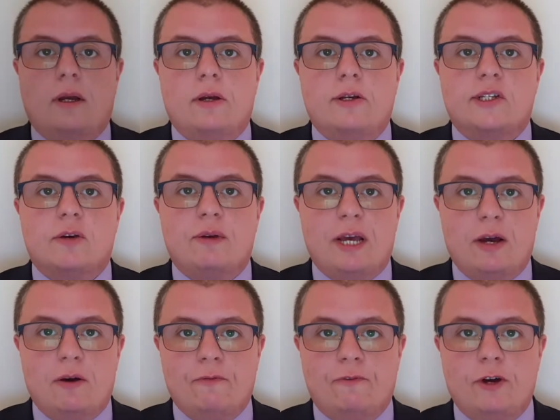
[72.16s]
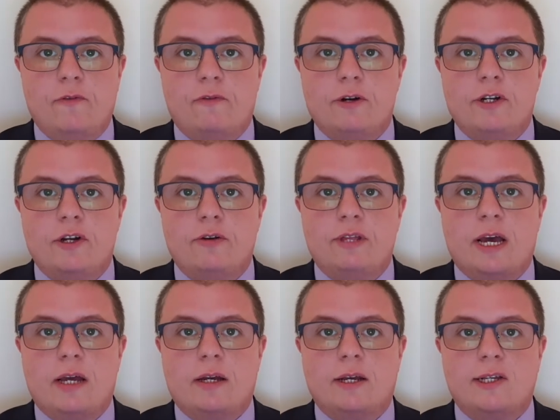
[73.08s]
So without further ado
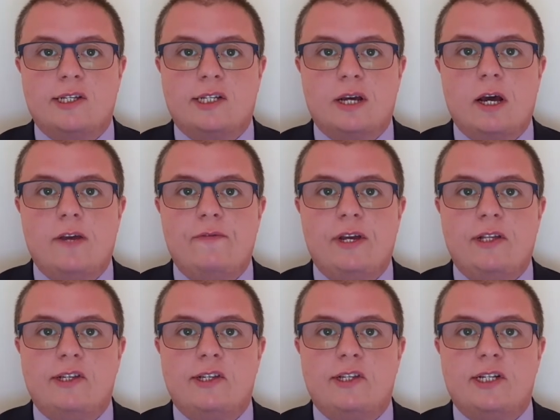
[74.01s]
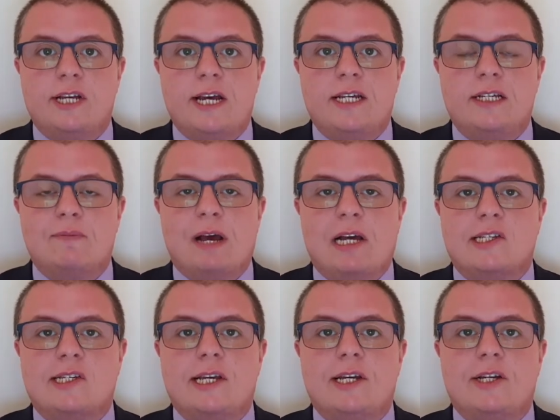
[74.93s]
then, let's dive into today's
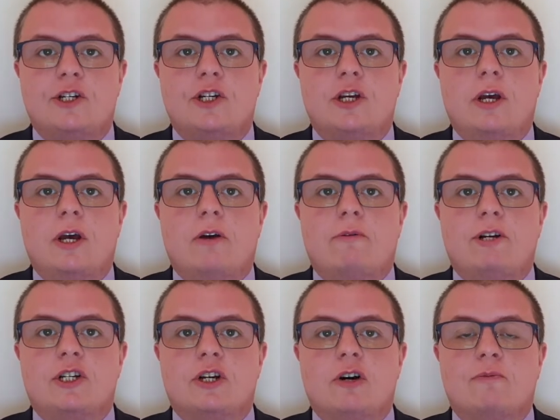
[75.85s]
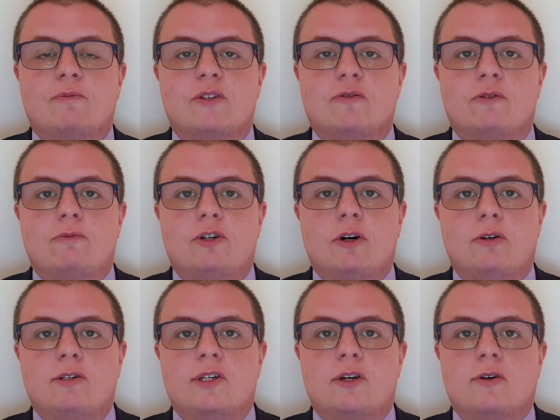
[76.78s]
passage, which comes from
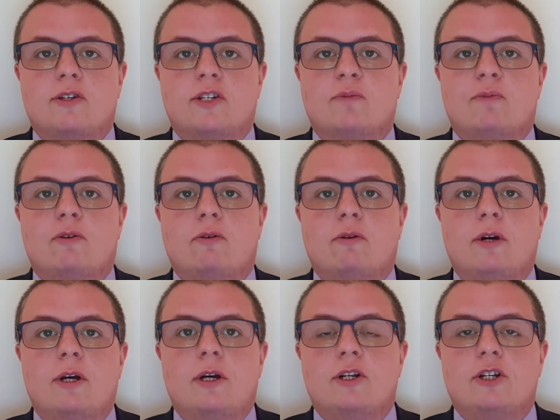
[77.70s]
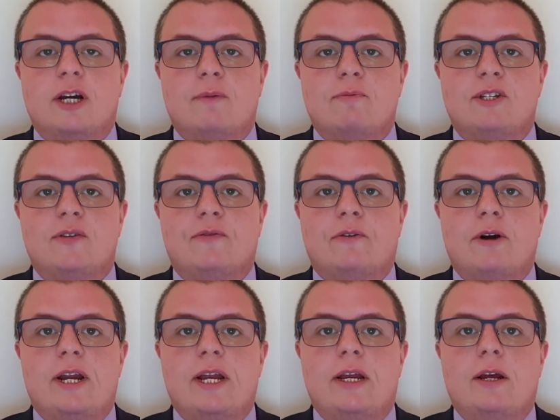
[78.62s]
John's Gospel, chapter
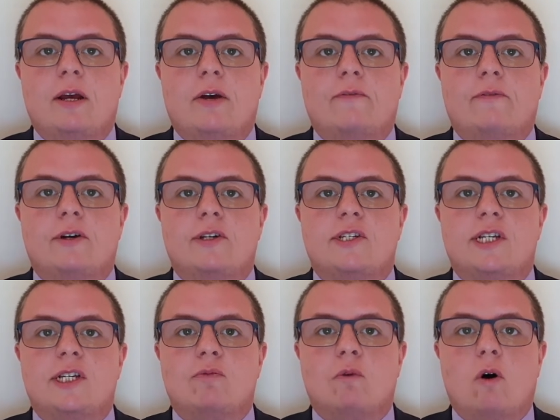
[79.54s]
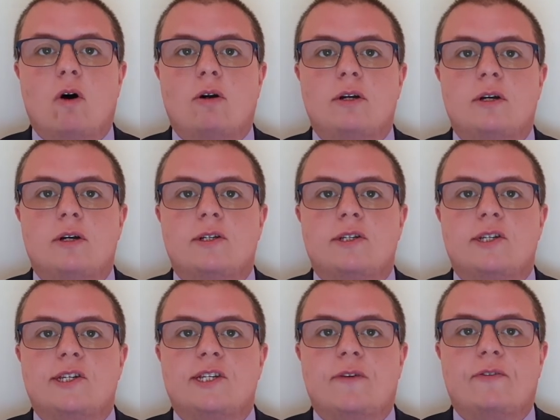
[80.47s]
three, verses one to
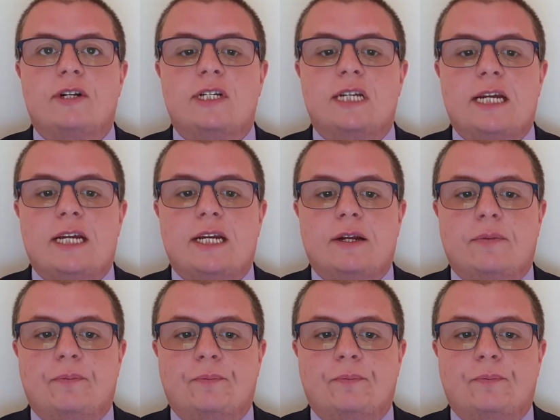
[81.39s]
seventeen.